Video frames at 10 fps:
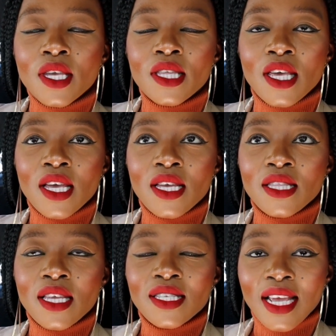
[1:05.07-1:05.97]

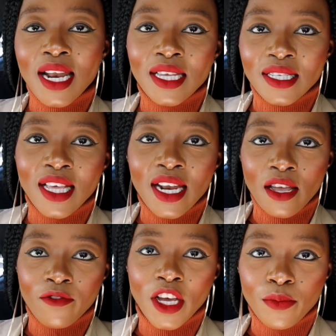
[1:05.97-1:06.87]
the sellers that
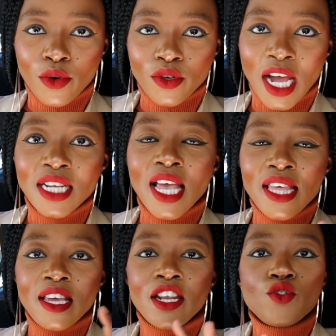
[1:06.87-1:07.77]
have that product,
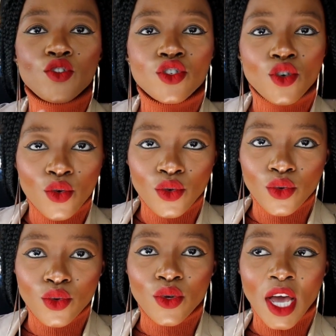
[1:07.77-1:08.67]
and then it will show
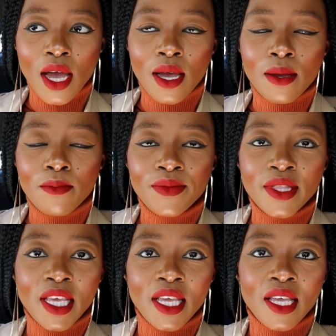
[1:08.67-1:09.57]
you
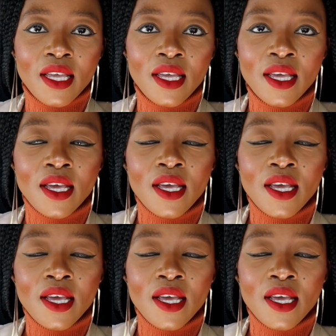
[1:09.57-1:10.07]
the